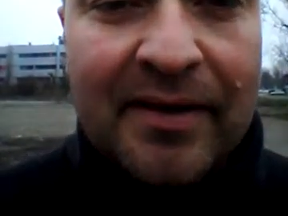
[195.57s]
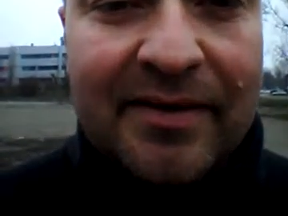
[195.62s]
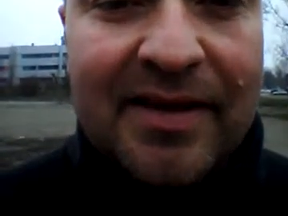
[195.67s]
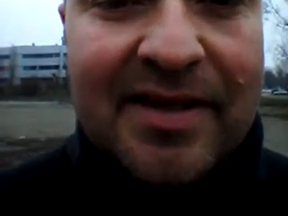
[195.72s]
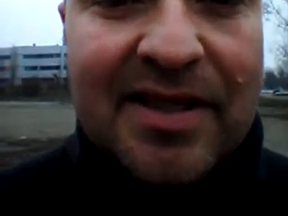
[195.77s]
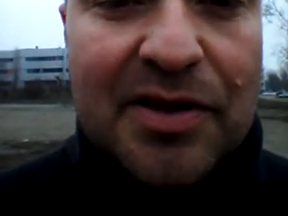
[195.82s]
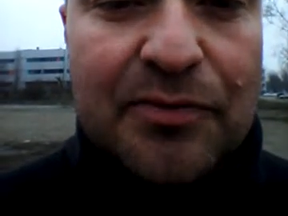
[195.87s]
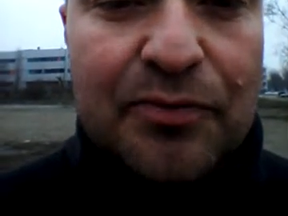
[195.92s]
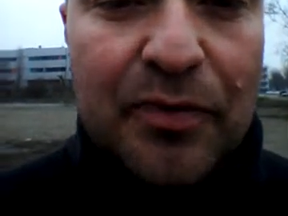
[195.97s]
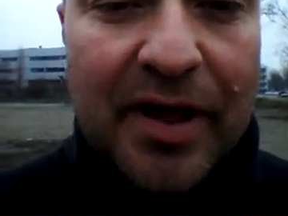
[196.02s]

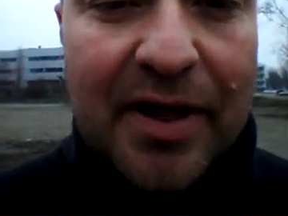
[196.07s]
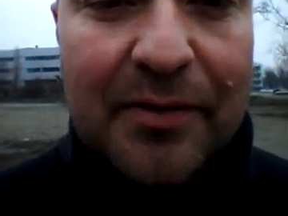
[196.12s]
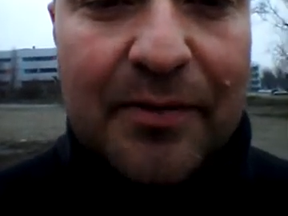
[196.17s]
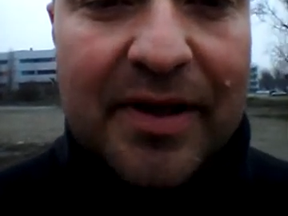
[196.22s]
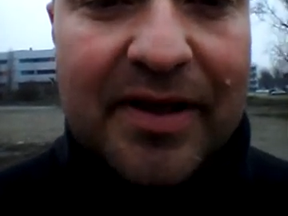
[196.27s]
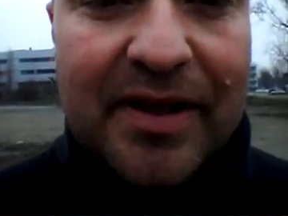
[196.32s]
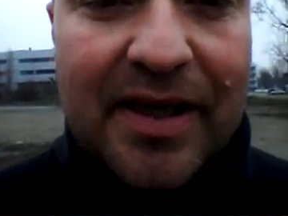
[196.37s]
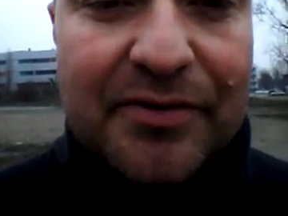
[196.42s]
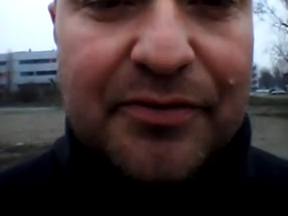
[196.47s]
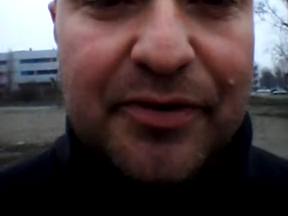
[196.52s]
This is Running
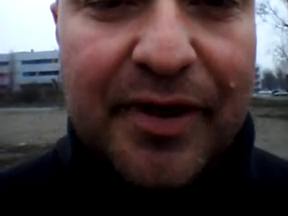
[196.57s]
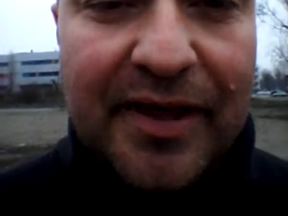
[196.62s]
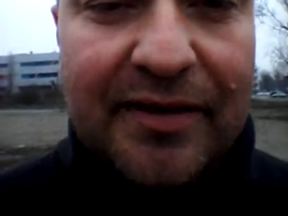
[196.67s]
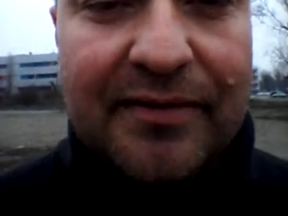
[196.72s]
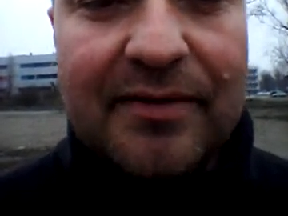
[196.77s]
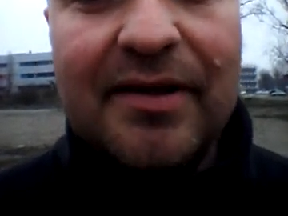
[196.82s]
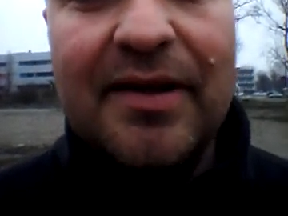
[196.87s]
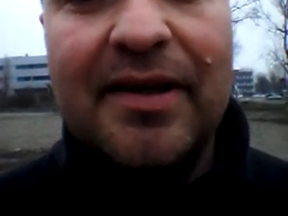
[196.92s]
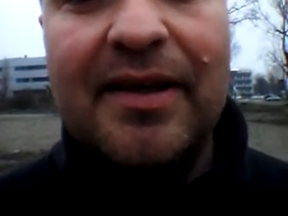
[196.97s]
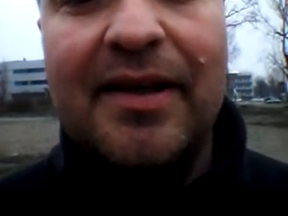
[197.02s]
with
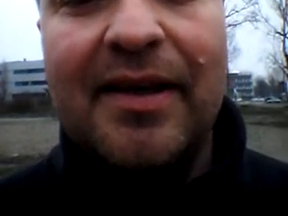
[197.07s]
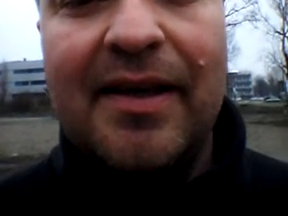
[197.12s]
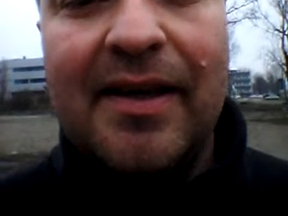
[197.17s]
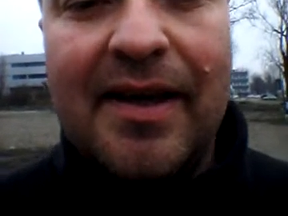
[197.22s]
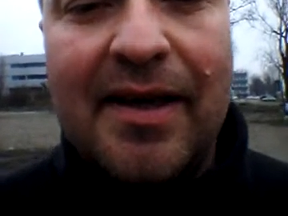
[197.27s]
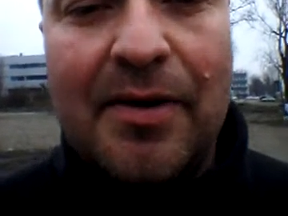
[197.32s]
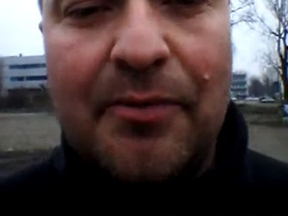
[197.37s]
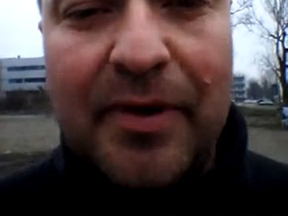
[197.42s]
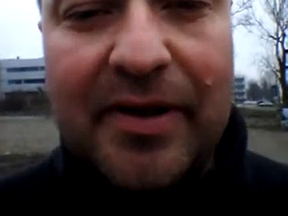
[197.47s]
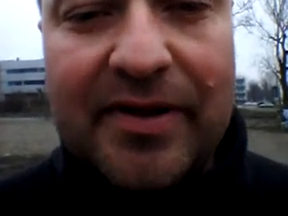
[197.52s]
Adrian,
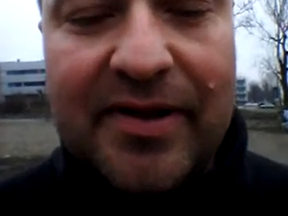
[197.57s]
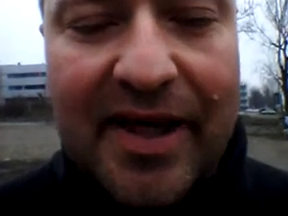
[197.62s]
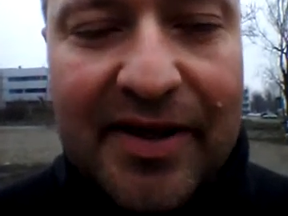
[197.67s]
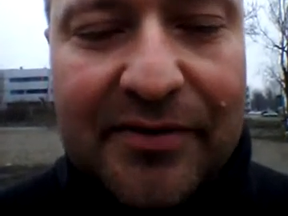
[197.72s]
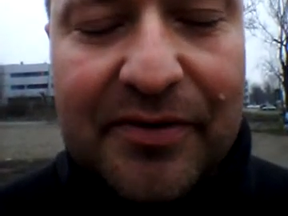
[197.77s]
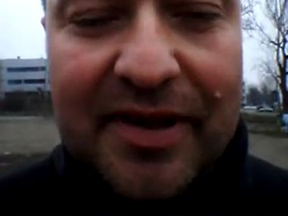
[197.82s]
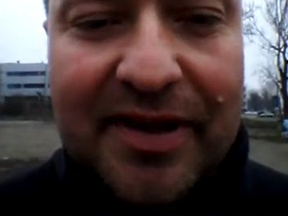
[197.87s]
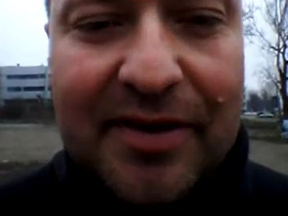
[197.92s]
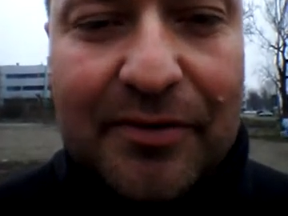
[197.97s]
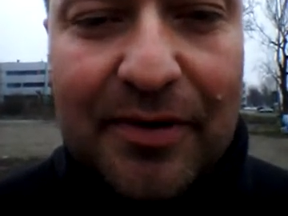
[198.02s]
with
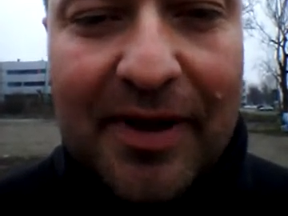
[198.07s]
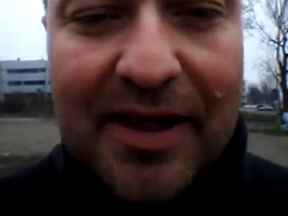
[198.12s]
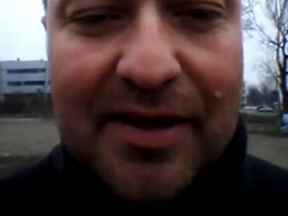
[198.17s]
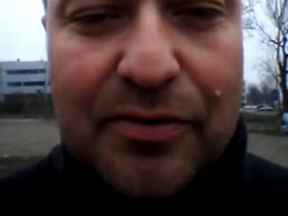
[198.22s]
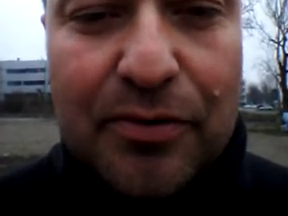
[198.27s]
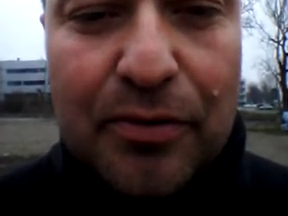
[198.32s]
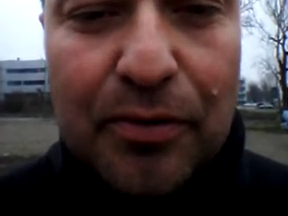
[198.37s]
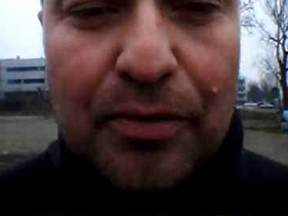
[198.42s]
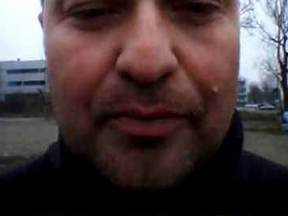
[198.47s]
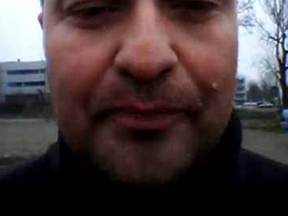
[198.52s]
Adrian
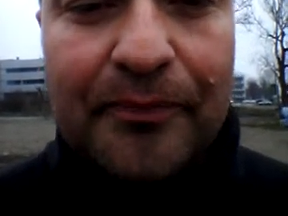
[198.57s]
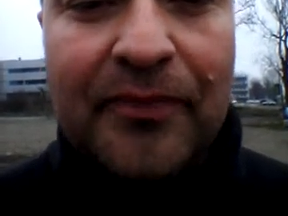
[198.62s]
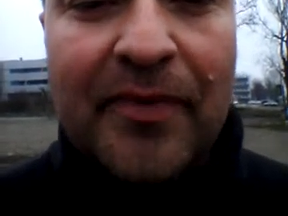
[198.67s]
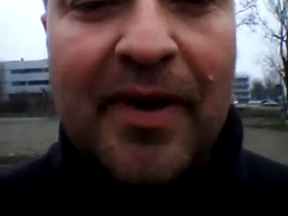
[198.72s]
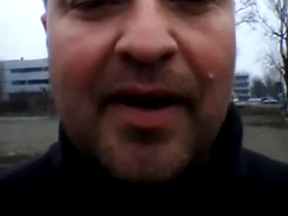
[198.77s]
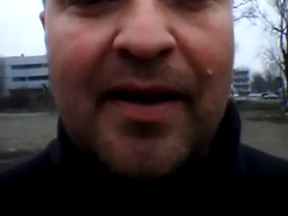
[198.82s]
Niculescu.